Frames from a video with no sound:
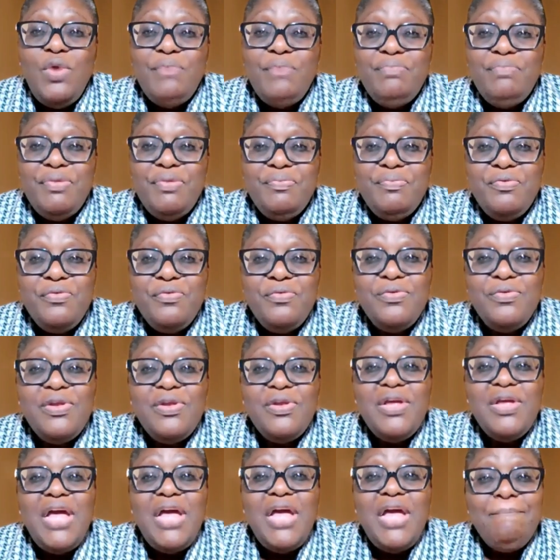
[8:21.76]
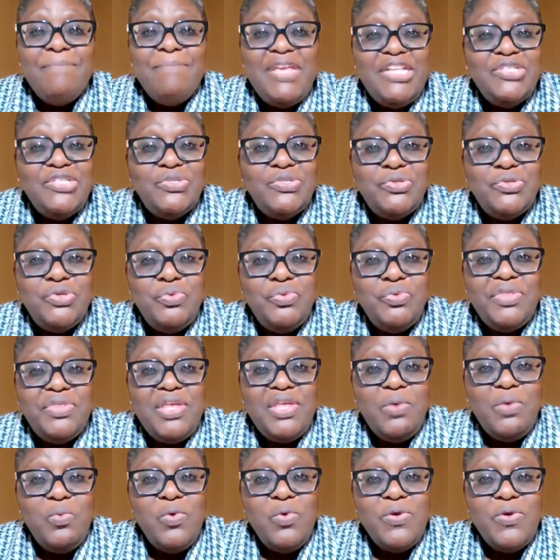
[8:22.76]
When people are mean to you
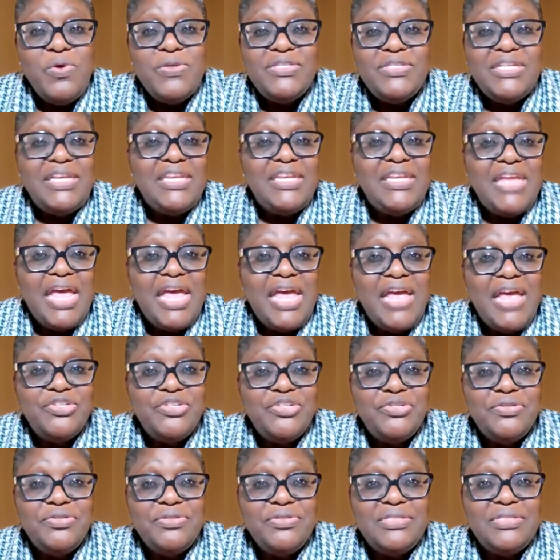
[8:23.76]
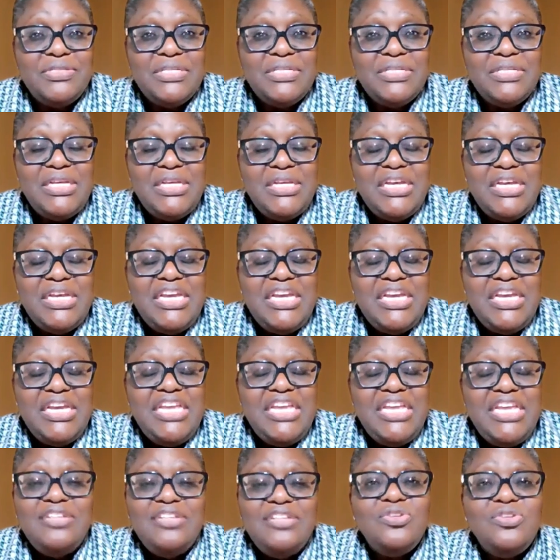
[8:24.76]
with their words and their actions,
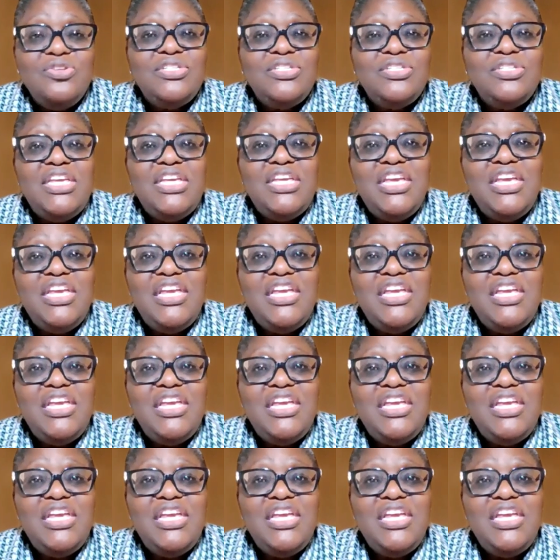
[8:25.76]
it is not